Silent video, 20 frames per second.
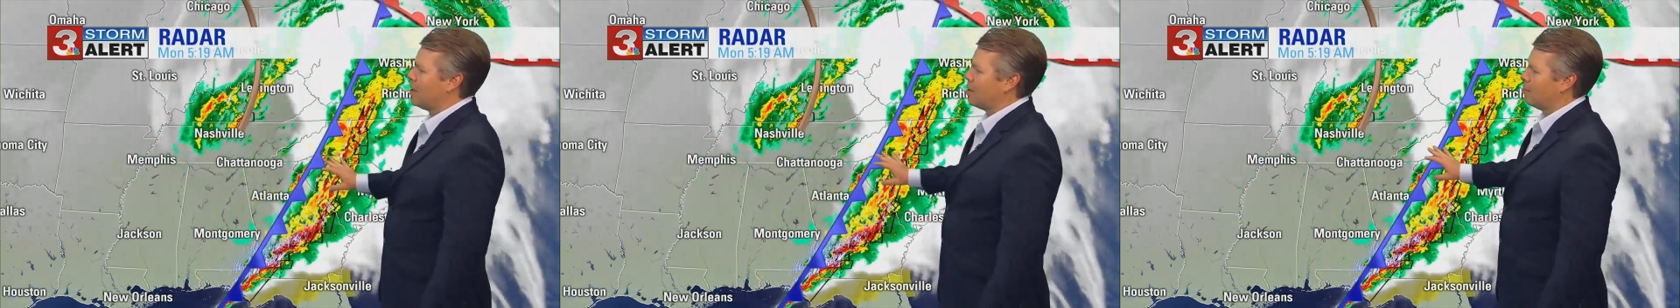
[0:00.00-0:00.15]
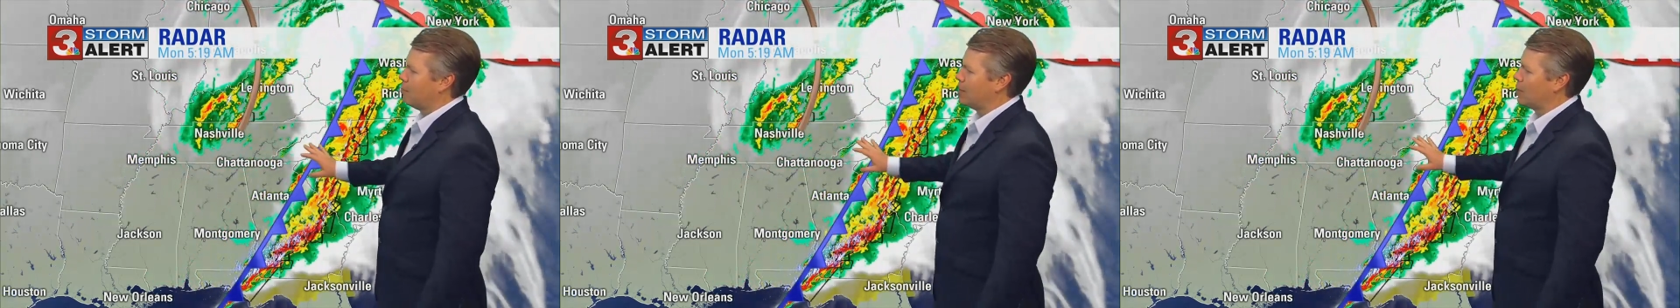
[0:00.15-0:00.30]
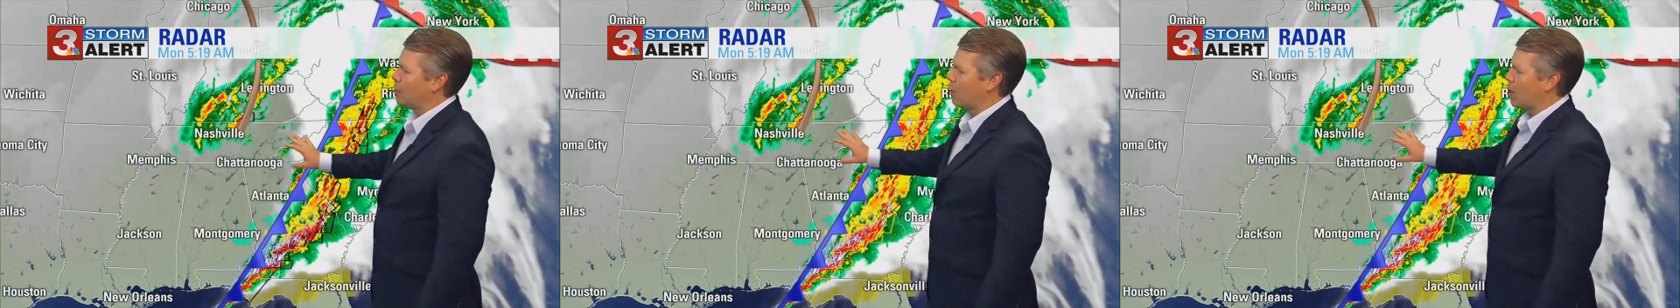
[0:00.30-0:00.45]

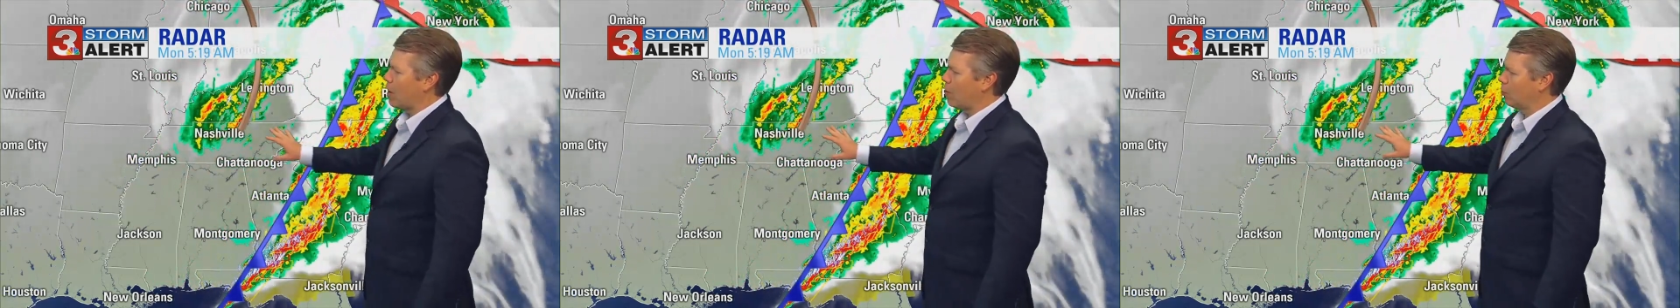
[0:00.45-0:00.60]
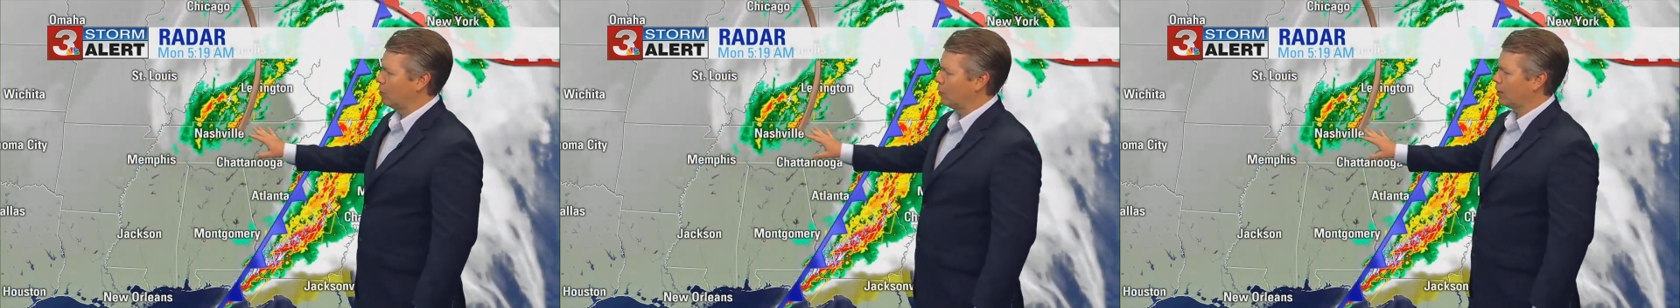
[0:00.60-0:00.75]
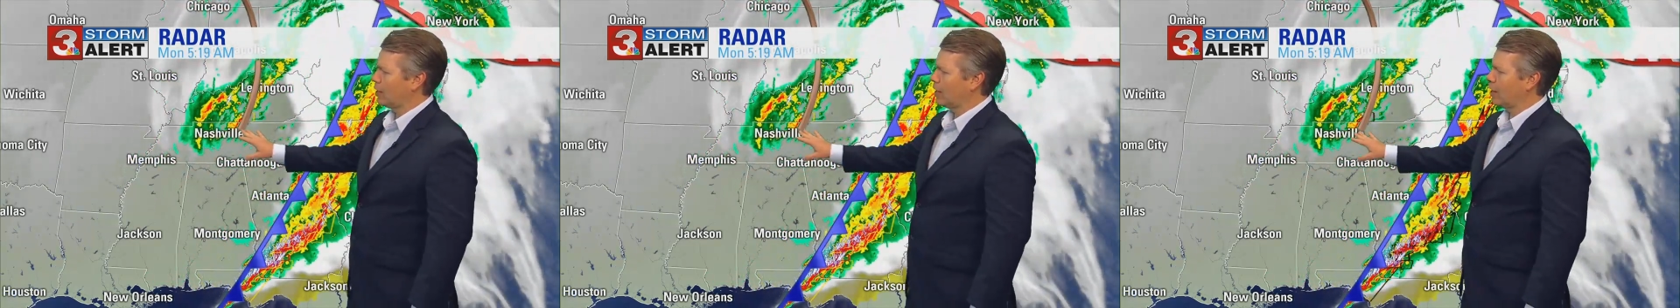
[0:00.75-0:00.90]
Meanwhile,
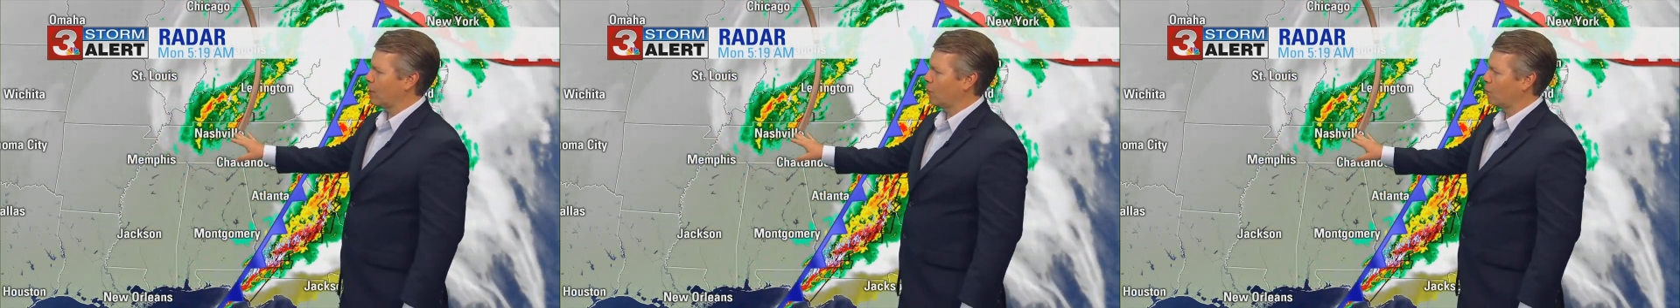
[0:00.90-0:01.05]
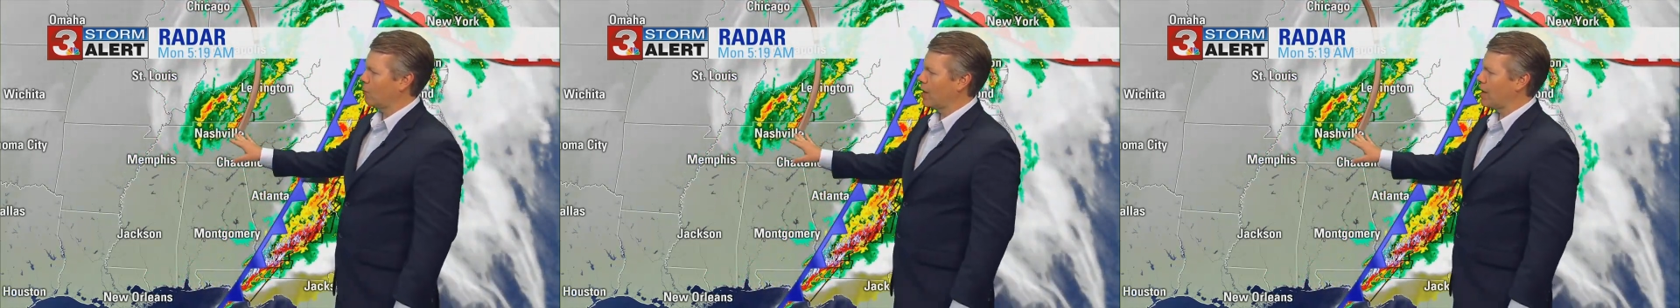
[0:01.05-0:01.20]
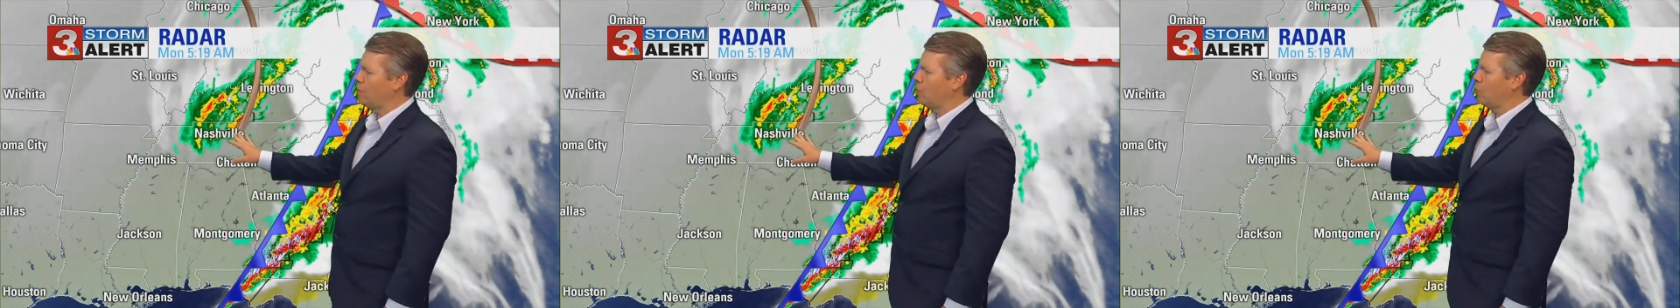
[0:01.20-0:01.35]
we're looking at
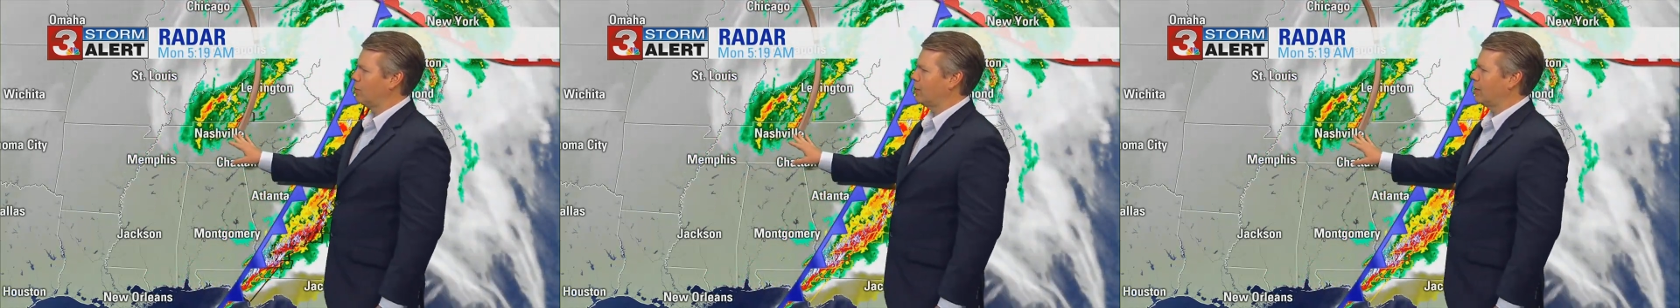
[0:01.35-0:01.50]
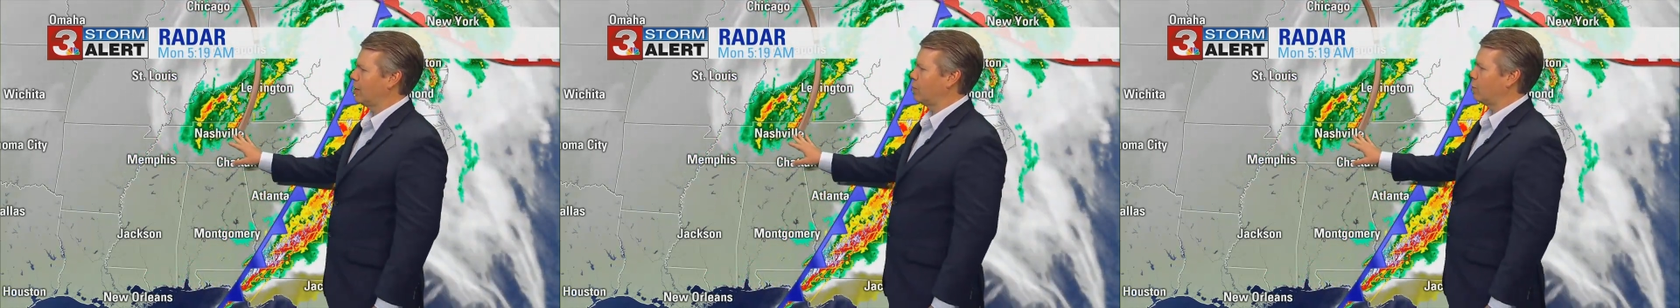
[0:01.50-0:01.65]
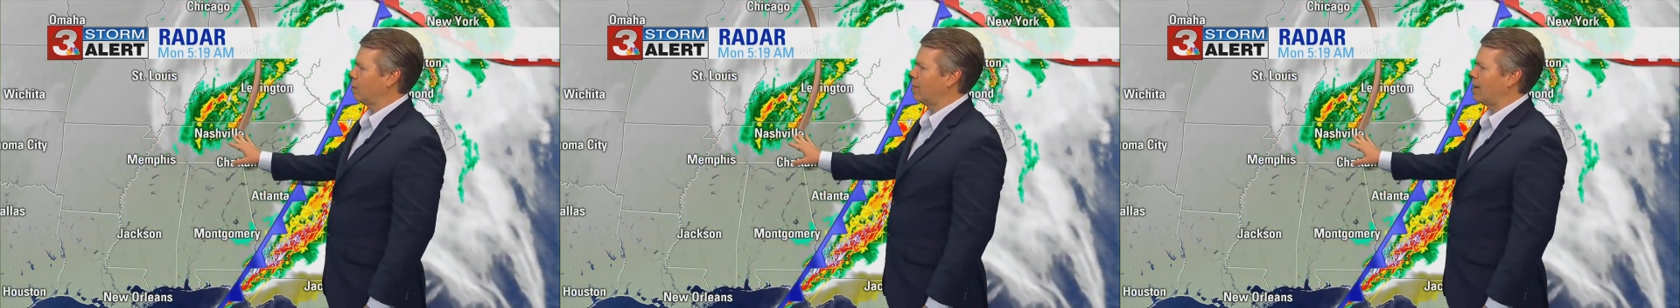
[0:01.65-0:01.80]
rain
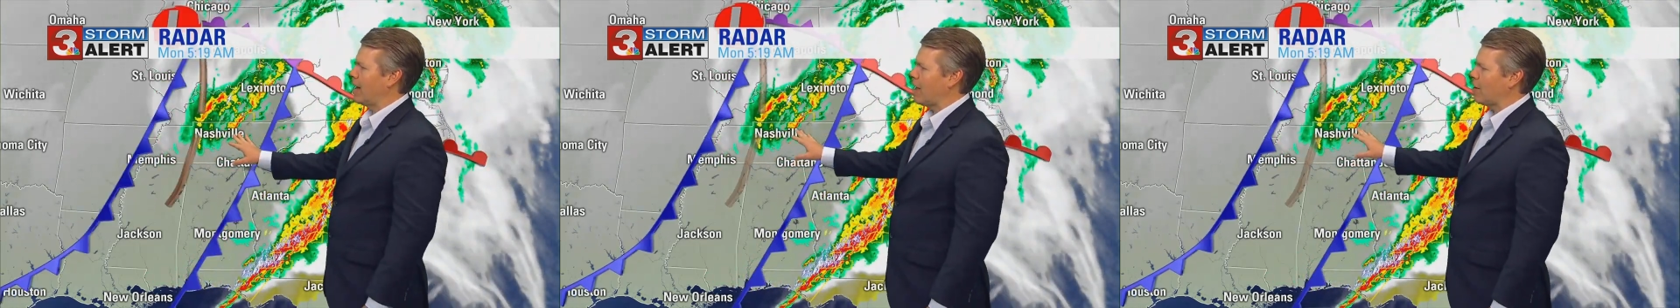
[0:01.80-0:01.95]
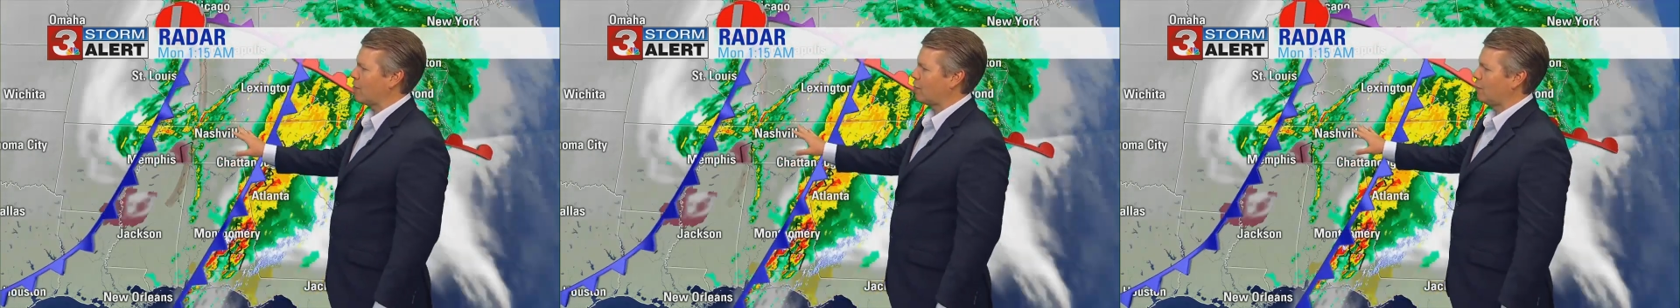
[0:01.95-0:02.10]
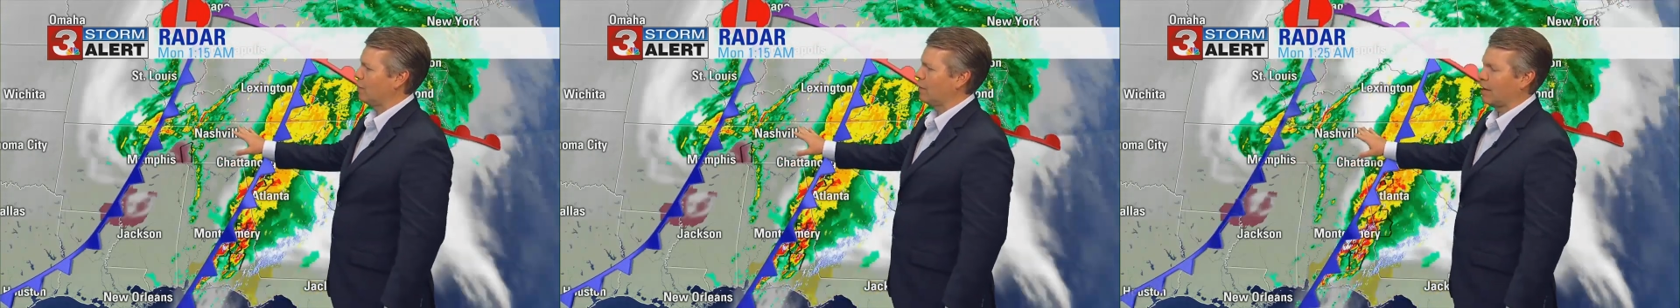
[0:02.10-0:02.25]
moving through
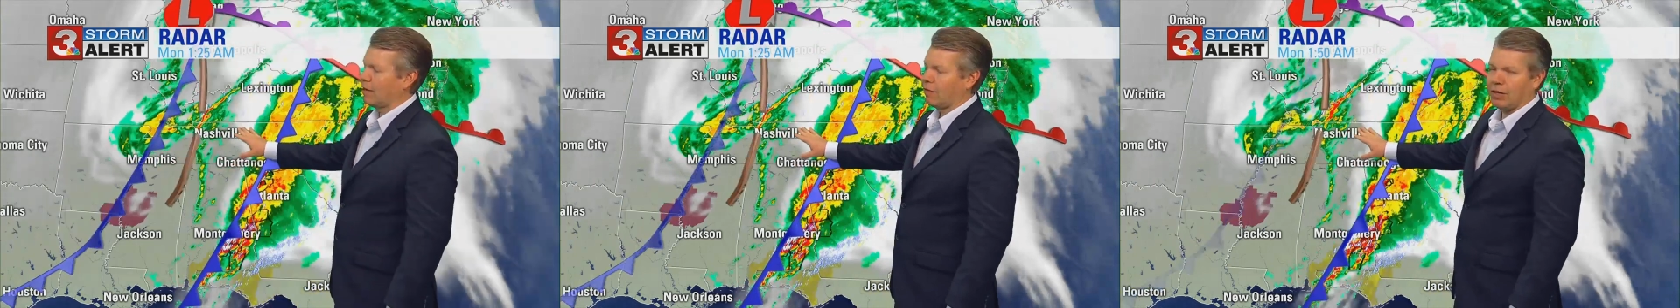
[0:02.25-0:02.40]
Nashville.